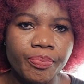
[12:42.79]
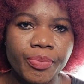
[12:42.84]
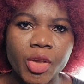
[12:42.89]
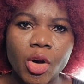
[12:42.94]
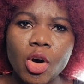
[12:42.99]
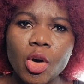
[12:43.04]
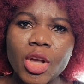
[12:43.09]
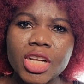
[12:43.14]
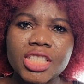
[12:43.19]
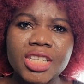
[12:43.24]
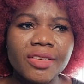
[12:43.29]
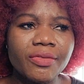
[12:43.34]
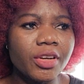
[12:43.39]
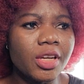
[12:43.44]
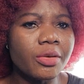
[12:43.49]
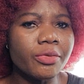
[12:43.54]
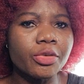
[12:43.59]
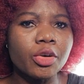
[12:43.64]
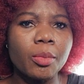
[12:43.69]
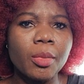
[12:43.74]
or you're
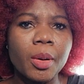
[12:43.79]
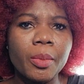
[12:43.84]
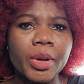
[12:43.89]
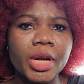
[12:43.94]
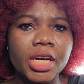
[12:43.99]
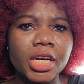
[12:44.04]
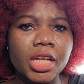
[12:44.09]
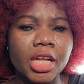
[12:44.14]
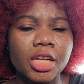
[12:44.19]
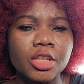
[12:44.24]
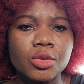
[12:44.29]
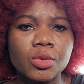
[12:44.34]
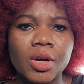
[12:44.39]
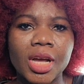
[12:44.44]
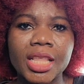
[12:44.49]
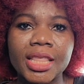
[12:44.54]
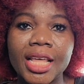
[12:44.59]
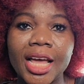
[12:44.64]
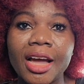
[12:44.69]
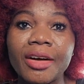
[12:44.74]
traveling from America to
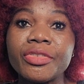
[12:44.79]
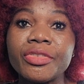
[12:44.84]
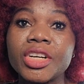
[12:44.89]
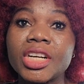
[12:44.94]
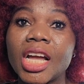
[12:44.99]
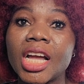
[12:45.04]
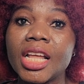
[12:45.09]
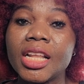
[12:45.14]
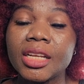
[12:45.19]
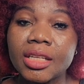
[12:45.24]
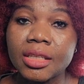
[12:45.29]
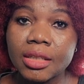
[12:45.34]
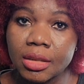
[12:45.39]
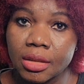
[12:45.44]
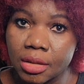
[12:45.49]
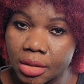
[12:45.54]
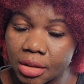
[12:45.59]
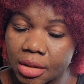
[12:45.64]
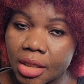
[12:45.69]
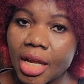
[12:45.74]
other African
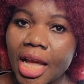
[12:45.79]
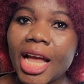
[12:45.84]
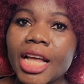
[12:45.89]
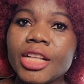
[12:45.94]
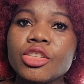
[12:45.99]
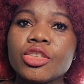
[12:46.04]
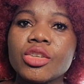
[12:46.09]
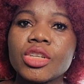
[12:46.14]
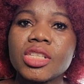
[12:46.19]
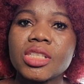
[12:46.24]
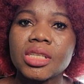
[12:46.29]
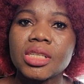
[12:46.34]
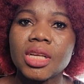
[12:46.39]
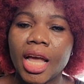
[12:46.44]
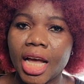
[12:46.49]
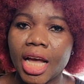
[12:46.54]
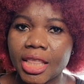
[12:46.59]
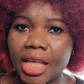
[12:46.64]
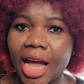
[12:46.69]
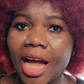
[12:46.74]
countries,
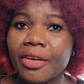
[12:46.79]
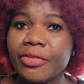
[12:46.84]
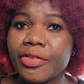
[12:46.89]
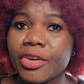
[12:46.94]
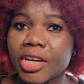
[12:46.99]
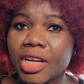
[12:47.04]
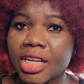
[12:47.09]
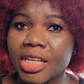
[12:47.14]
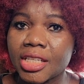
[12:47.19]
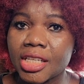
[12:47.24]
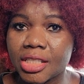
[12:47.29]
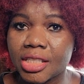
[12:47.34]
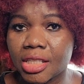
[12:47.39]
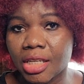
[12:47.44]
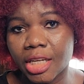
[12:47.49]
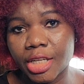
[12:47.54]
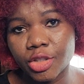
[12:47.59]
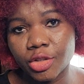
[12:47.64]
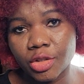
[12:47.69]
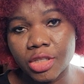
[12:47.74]
other African
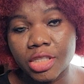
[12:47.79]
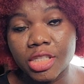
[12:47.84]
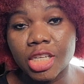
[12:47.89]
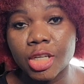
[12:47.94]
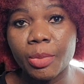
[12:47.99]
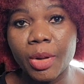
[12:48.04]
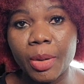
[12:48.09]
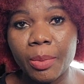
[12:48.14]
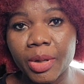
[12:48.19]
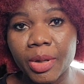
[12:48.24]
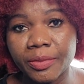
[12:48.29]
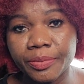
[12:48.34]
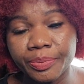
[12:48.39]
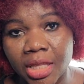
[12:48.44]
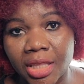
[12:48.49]
destinations, remember,